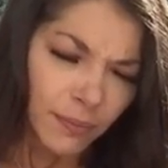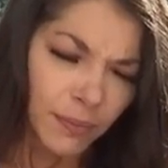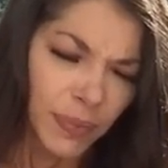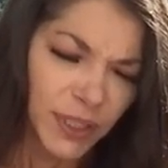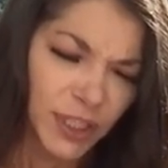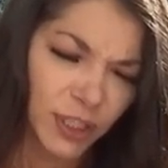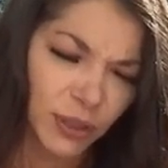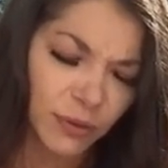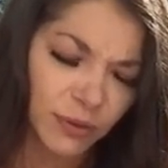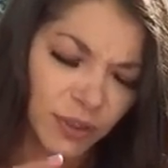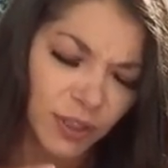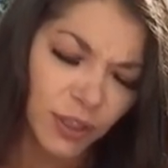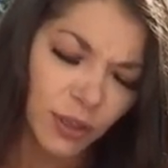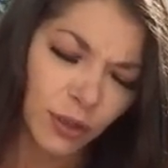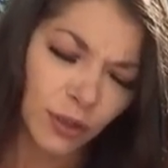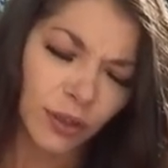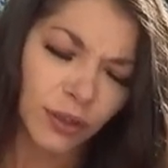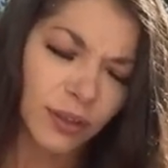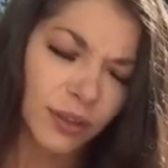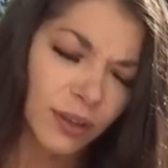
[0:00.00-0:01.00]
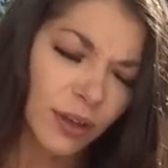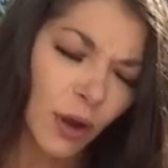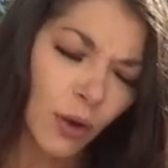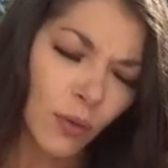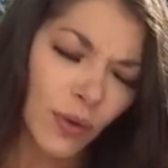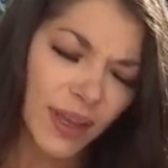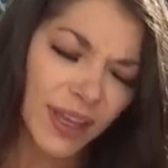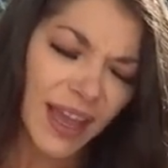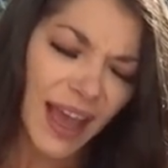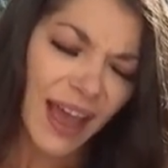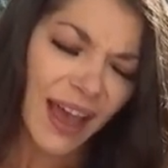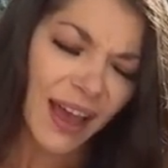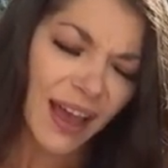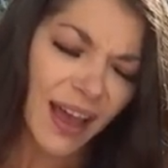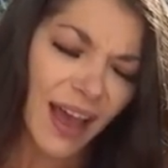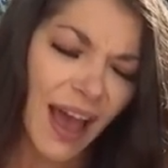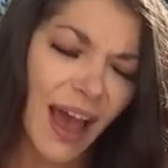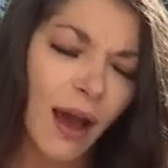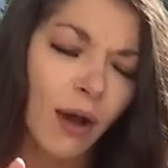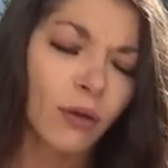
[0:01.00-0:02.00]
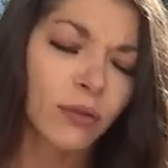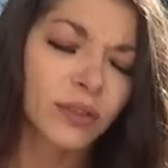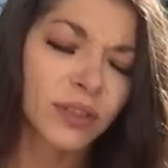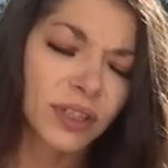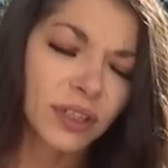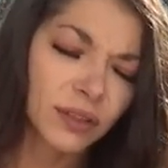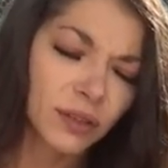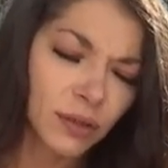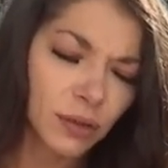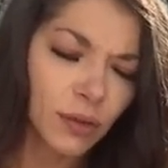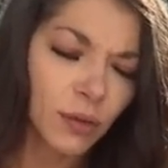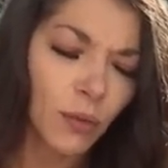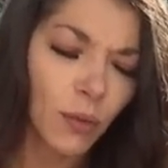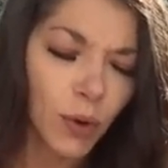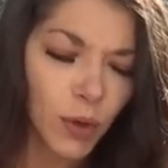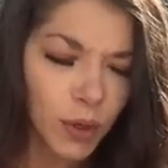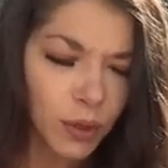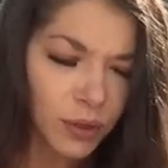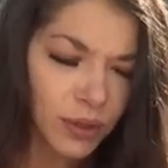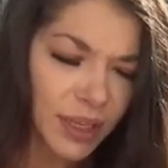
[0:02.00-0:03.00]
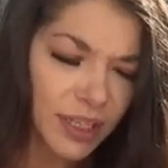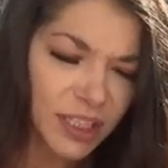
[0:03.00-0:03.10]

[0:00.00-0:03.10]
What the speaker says: But you're going out into the world